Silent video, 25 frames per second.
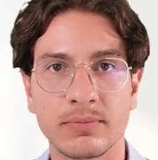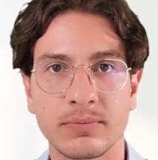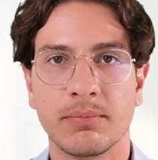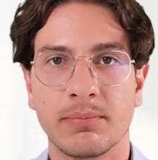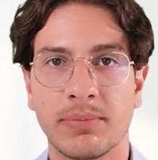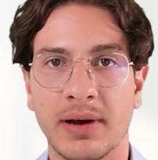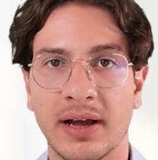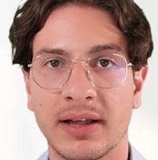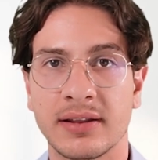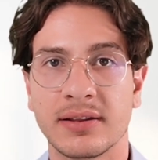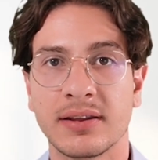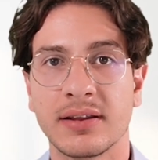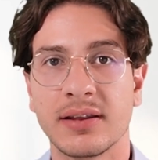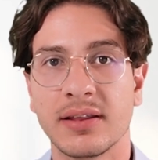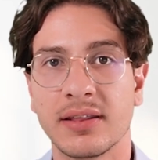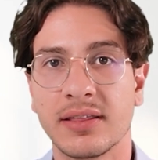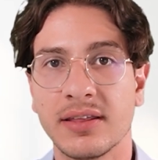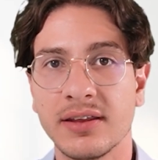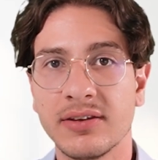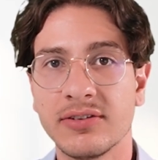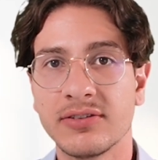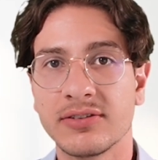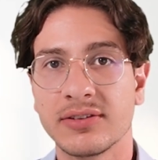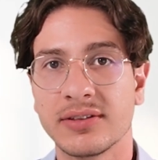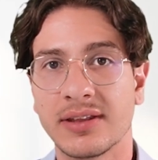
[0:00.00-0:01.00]
But
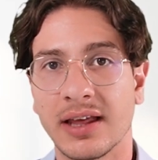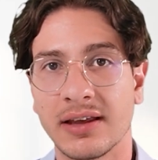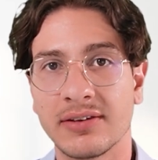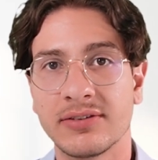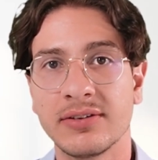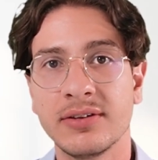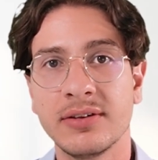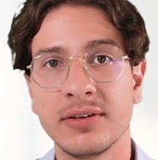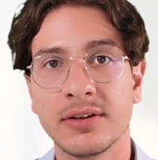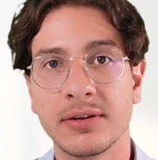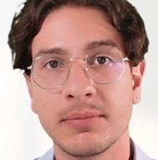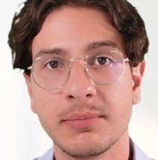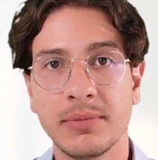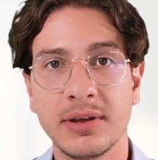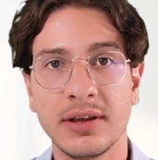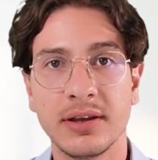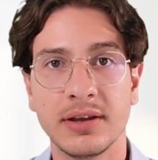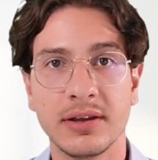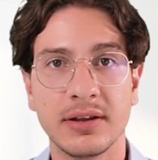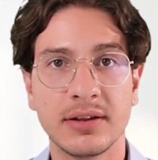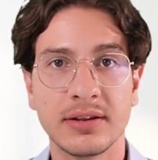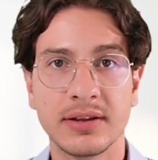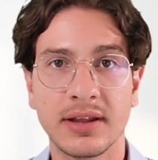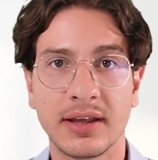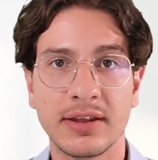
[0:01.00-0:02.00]
this doesn't
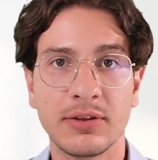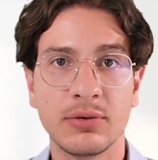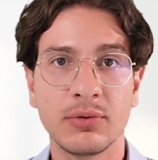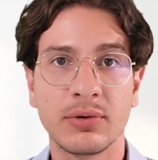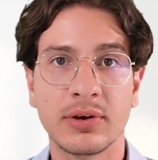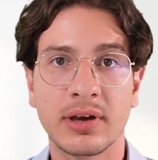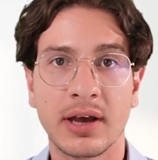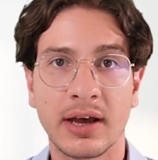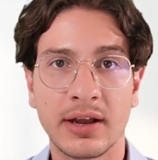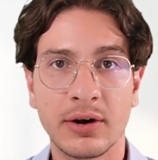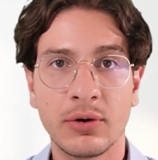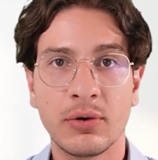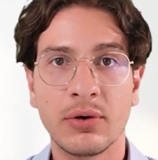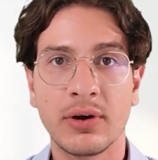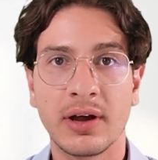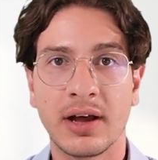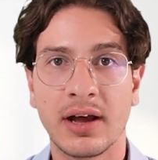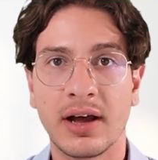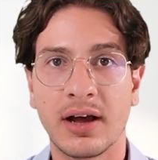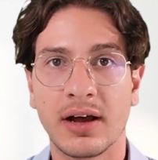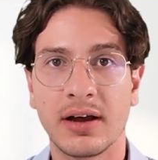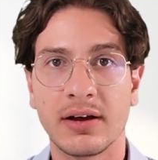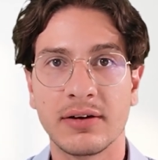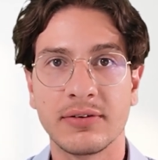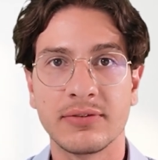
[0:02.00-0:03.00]
mean that you cannot
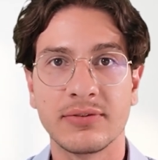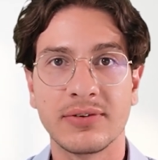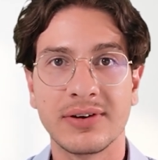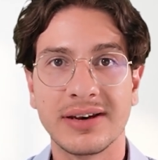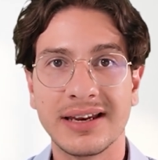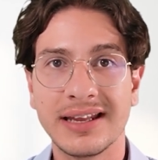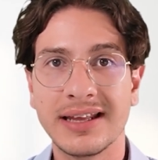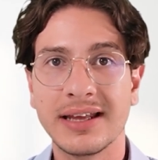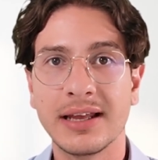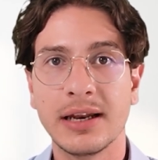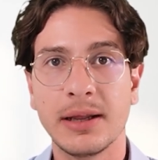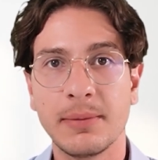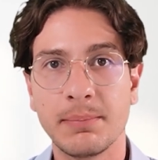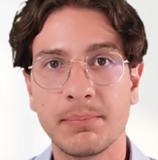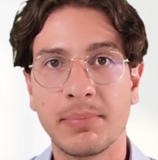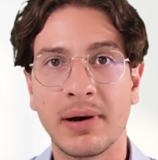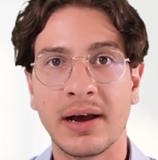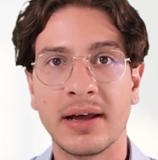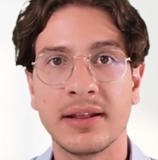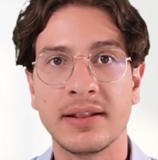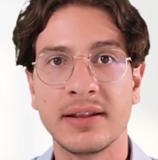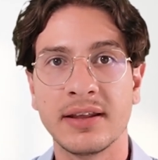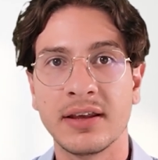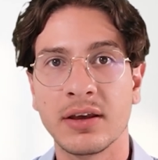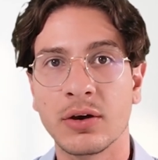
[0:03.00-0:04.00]
have legally
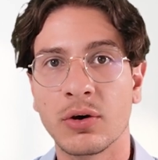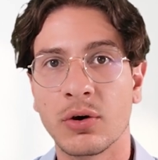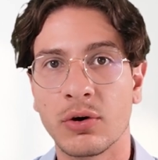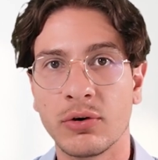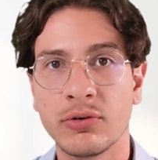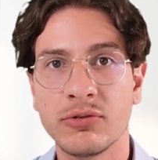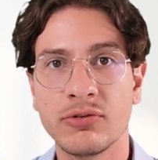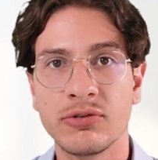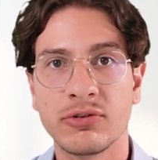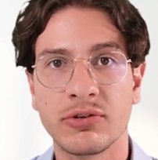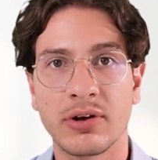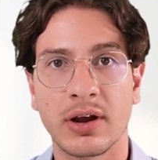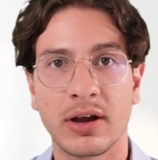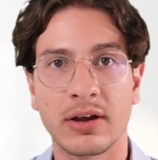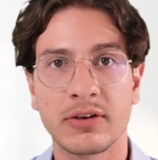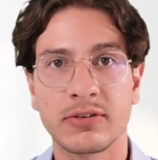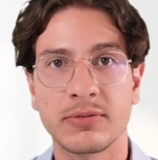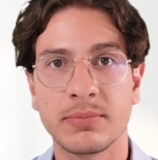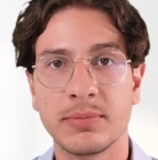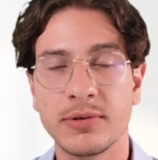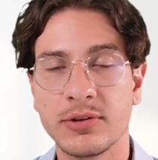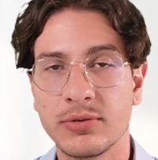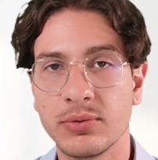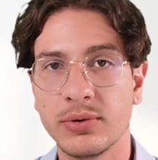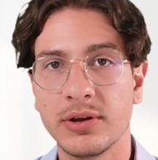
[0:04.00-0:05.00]
binding contracts
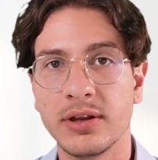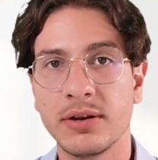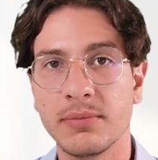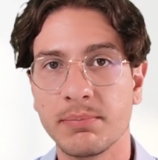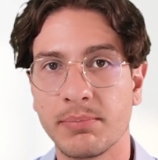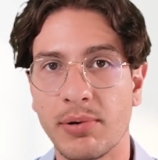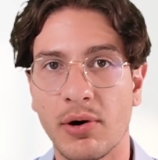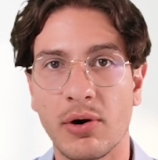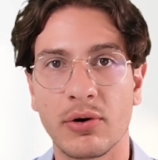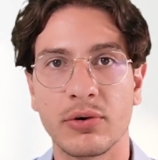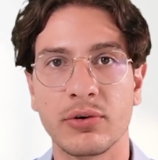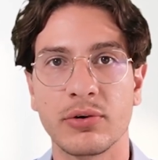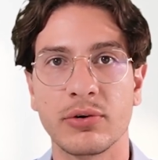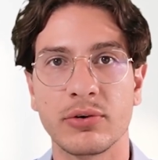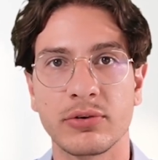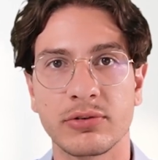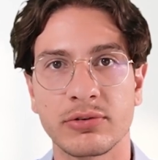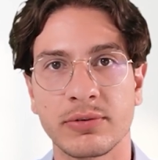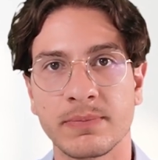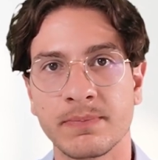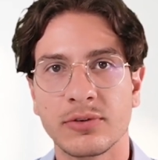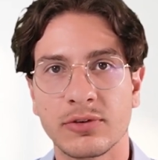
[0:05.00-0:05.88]
between partners.